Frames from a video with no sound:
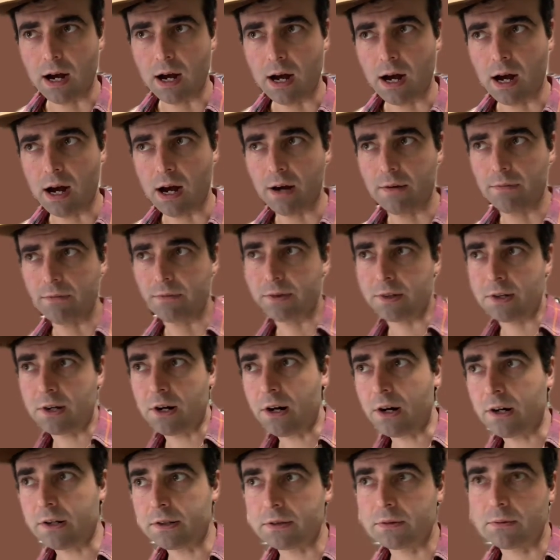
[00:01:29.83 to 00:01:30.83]
I
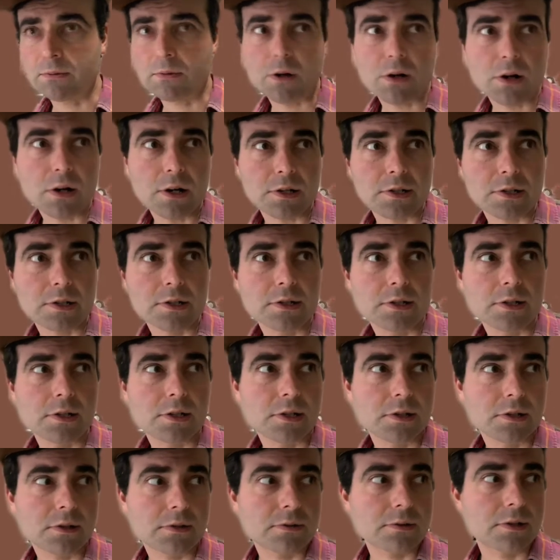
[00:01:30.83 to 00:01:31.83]
forgot to wash it the
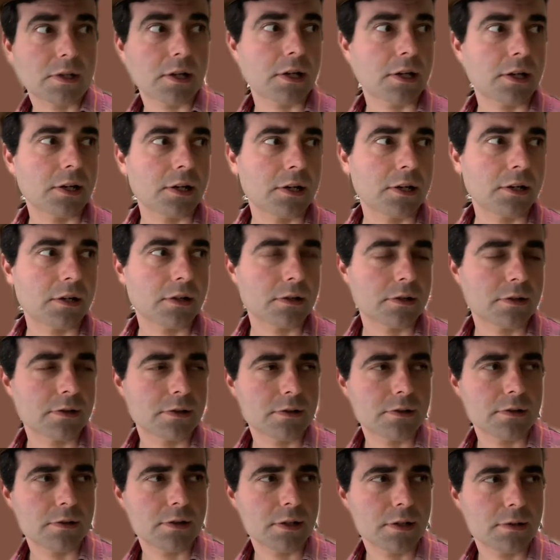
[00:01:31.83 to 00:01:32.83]
other day.
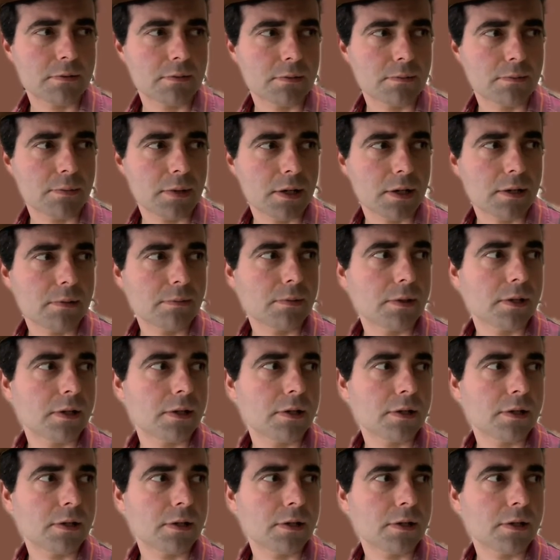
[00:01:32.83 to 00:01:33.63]
You didn't remind me.